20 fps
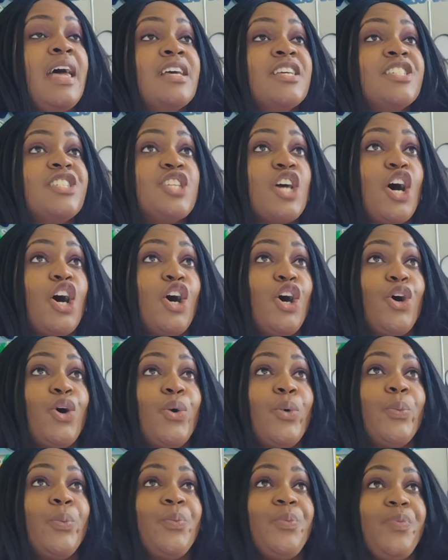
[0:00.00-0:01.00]

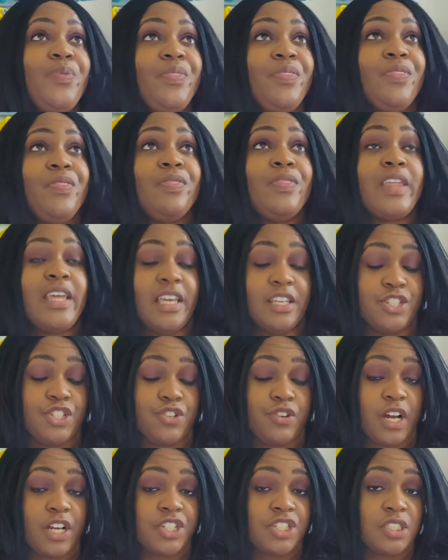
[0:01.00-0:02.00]
So the
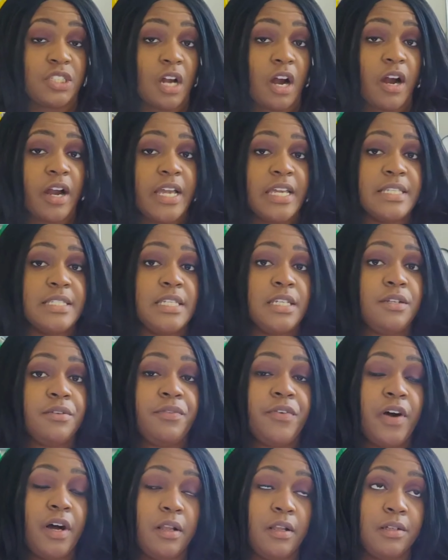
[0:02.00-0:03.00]
instructions are easy to
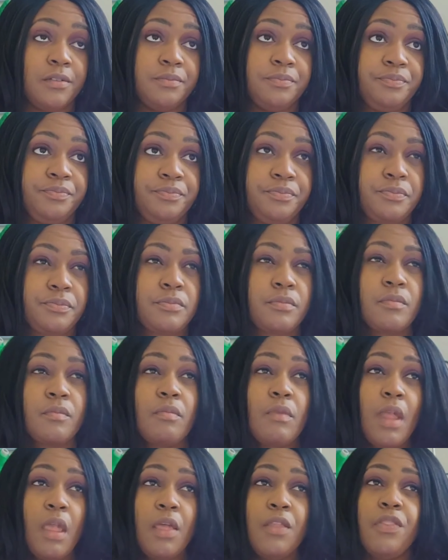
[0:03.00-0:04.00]
follow.
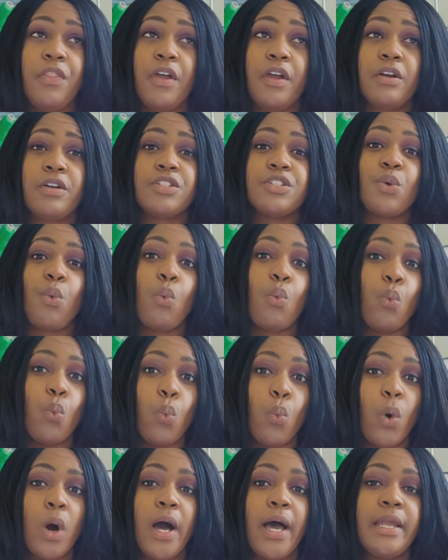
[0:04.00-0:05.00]
There's
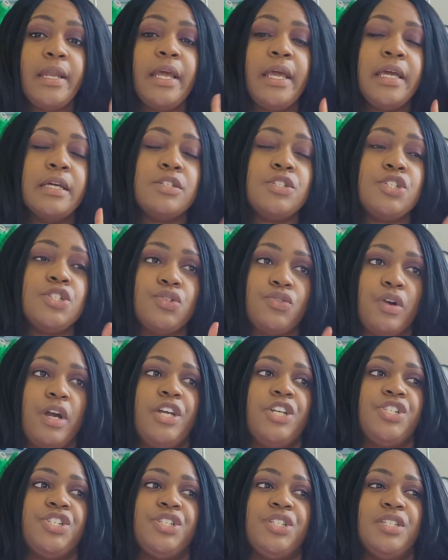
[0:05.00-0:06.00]
one
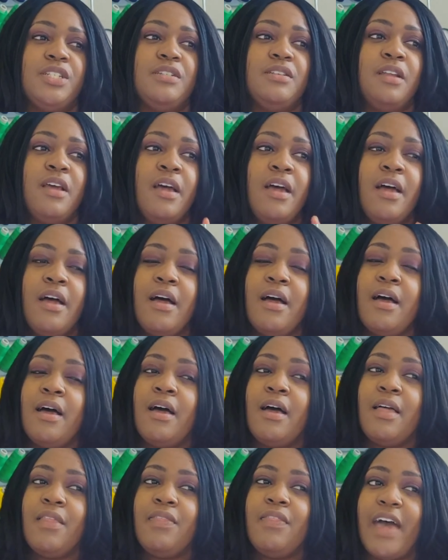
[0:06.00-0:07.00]
instruction
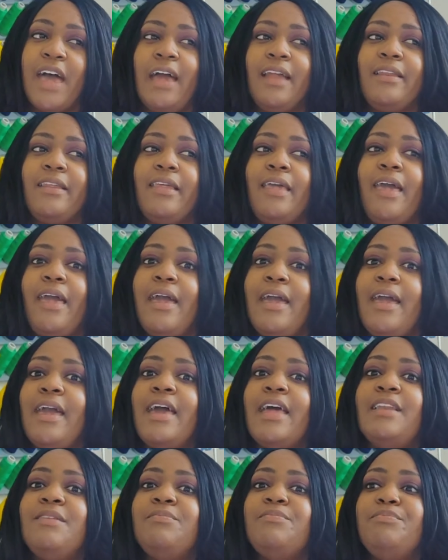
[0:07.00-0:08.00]
that
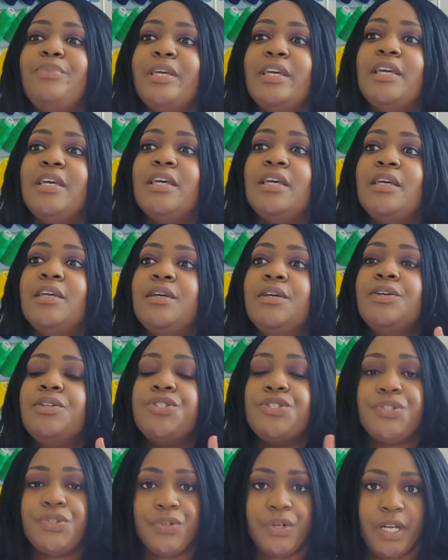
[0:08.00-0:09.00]
can be
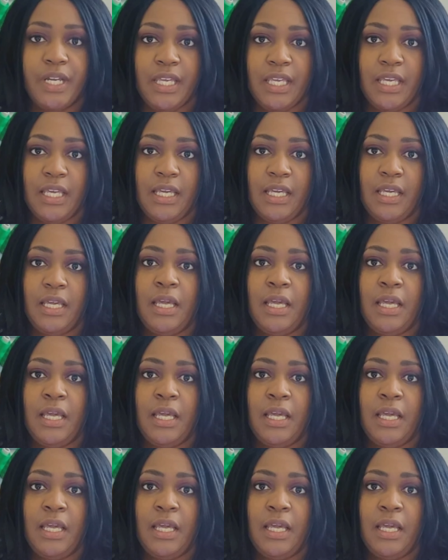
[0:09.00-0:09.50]
tricky.